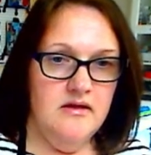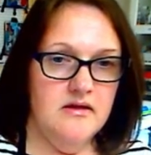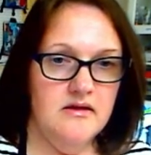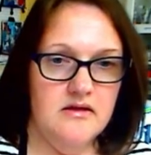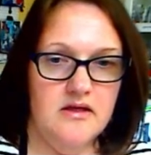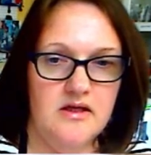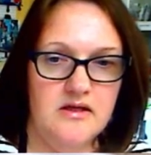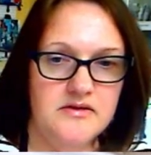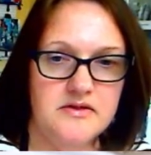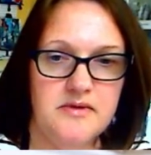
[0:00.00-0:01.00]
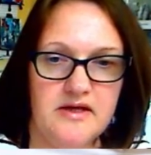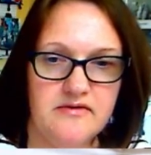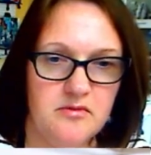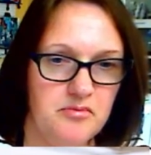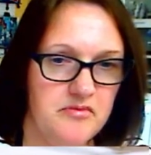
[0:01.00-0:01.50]
Okay, so we have
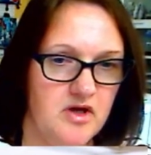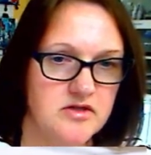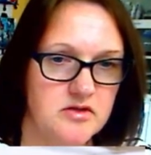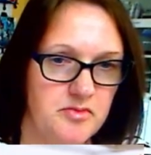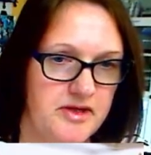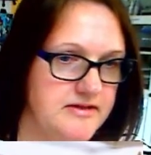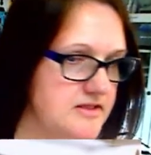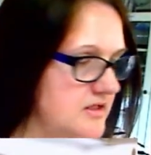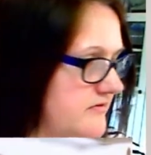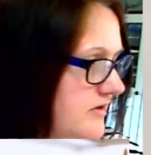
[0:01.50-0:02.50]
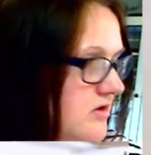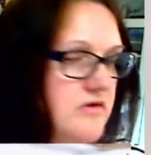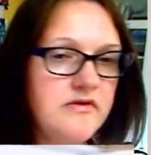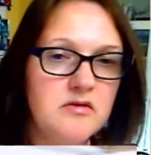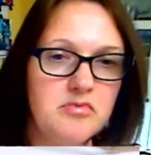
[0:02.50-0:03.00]
our underpainting of all of
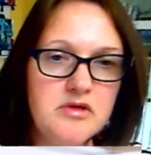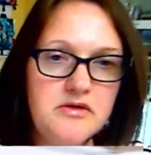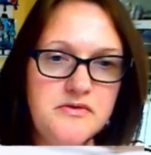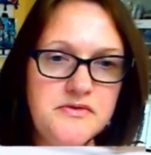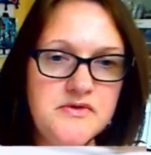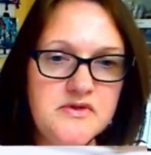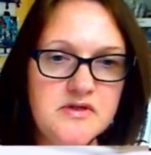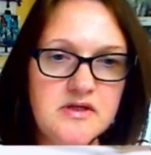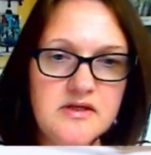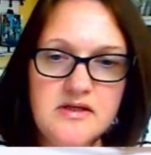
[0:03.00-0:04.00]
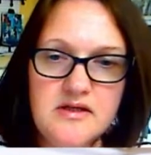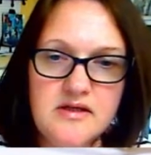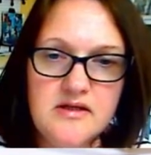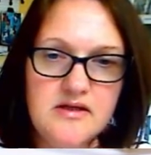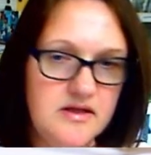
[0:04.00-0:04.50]
our blues.
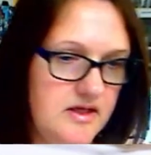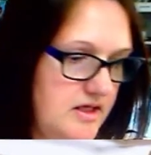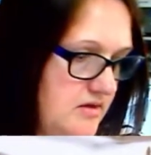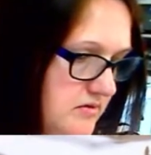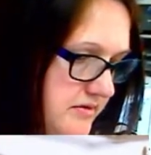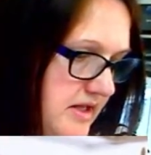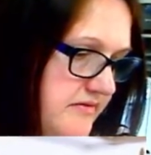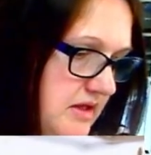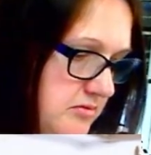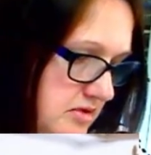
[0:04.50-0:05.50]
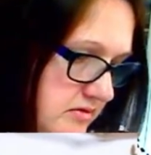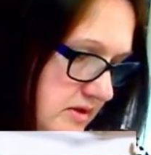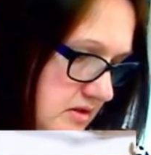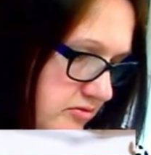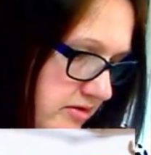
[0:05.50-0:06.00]
And while we have that blue on
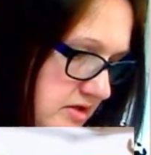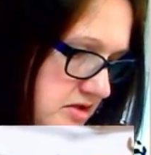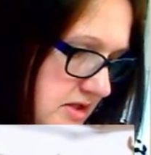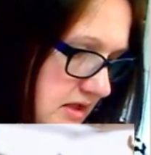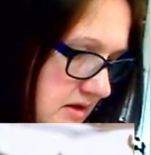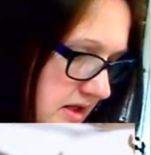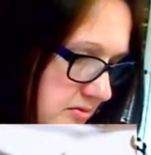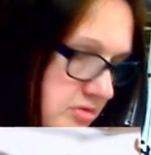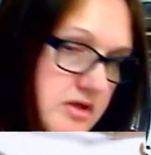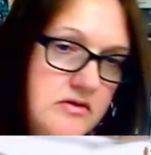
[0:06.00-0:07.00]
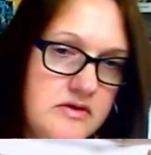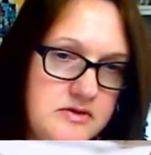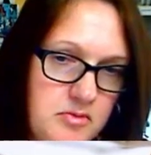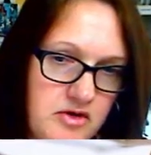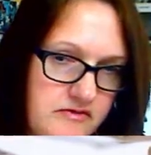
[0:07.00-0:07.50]
the brush, that light blue is
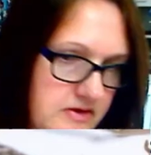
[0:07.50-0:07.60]
perfect